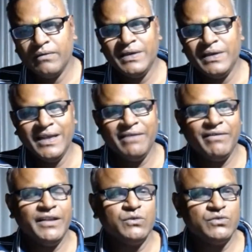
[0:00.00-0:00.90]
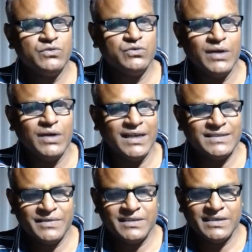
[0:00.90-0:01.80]
We never use do, does
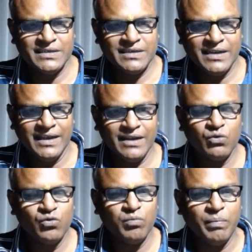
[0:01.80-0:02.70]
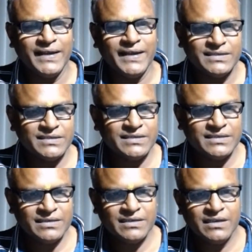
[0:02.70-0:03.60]
with it. Like who plays?
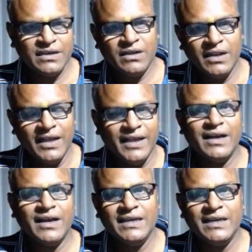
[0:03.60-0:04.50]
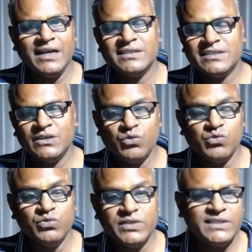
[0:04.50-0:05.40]
Like I ask you,
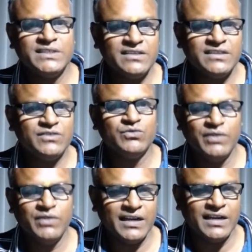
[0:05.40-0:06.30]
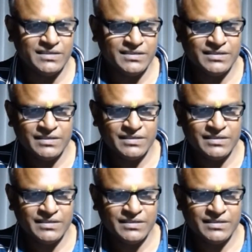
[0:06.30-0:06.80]
who teaches you English?